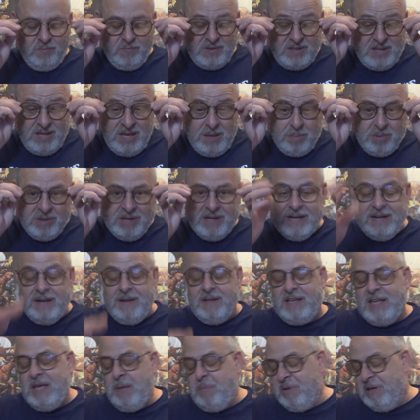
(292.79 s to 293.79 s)
keeping
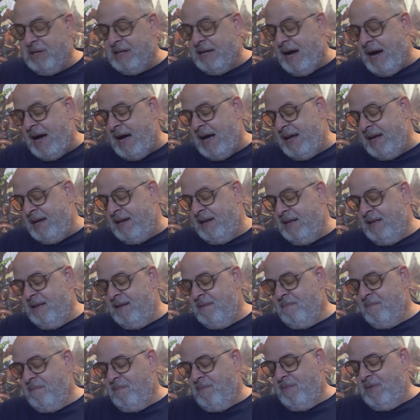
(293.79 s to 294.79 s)
an eye
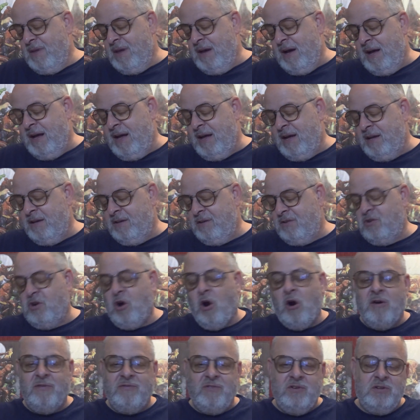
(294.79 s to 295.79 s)
on
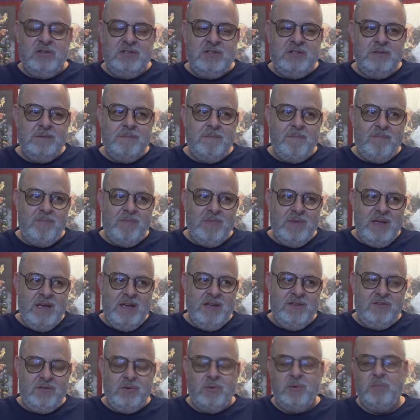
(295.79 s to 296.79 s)
Garvold
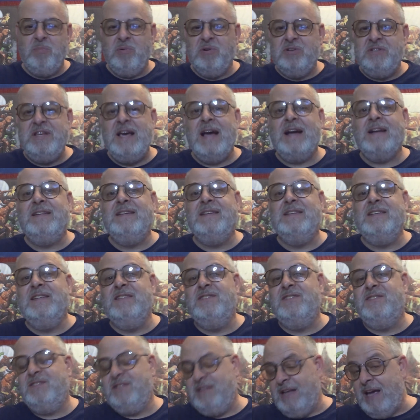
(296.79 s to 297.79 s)
and sort of protecting
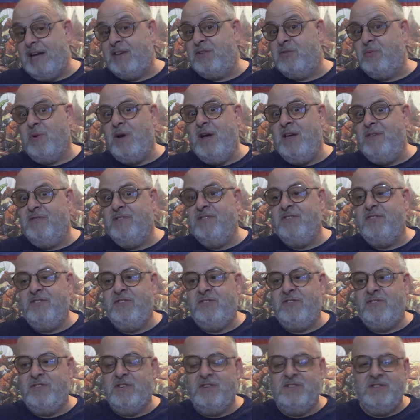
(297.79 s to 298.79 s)
his ex-wife and
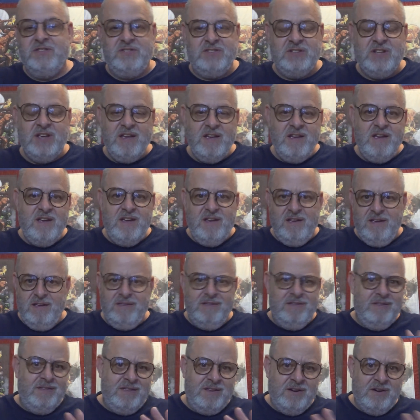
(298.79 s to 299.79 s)
sister, because
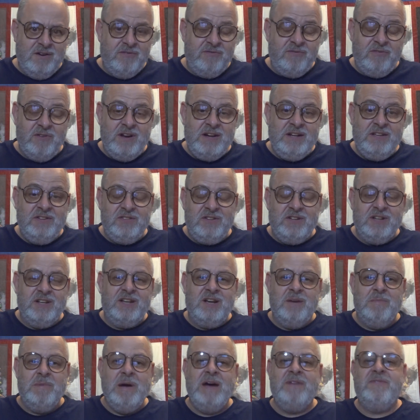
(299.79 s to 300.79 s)
they're afraid he's going to
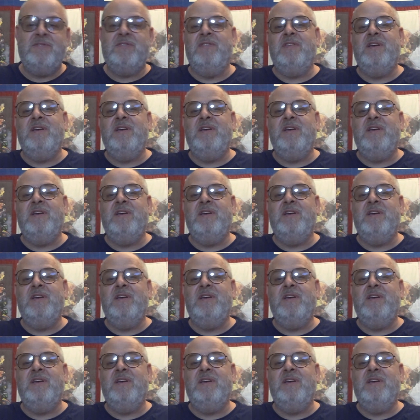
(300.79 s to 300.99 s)
come after